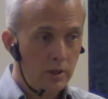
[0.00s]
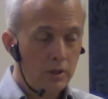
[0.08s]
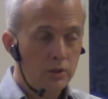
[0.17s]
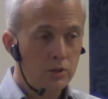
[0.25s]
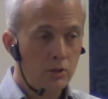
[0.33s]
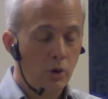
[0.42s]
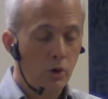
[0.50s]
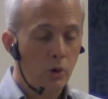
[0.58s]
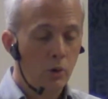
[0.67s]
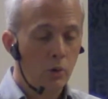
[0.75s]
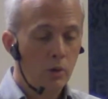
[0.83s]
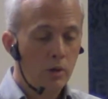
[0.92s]

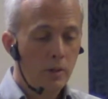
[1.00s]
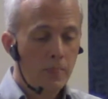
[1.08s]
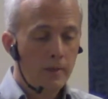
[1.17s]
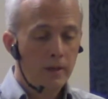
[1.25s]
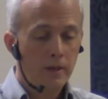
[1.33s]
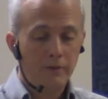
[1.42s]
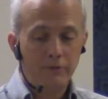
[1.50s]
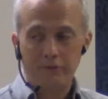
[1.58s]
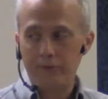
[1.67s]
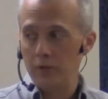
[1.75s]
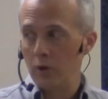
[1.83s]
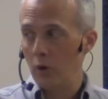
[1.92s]
So,
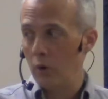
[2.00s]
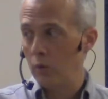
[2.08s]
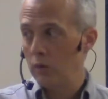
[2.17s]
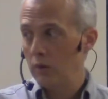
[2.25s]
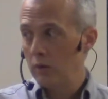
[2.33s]
if you're